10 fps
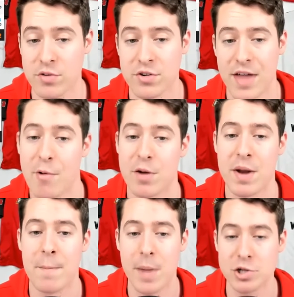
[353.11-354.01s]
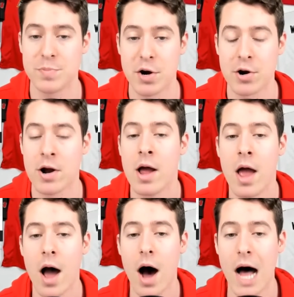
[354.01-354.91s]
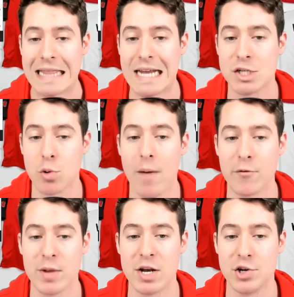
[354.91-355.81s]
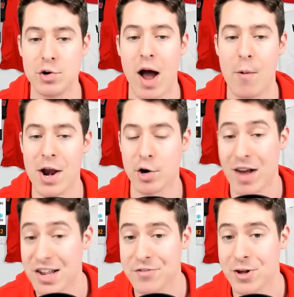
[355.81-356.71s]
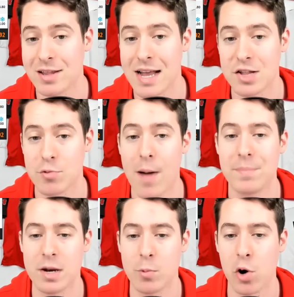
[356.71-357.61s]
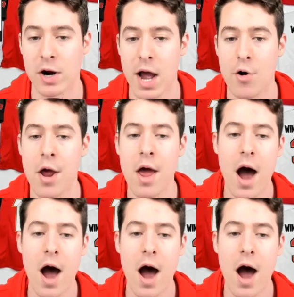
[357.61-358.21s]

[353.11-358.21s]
So that would have been a much better late swap for me to do. I went aggressive on the late swap, didn't work out.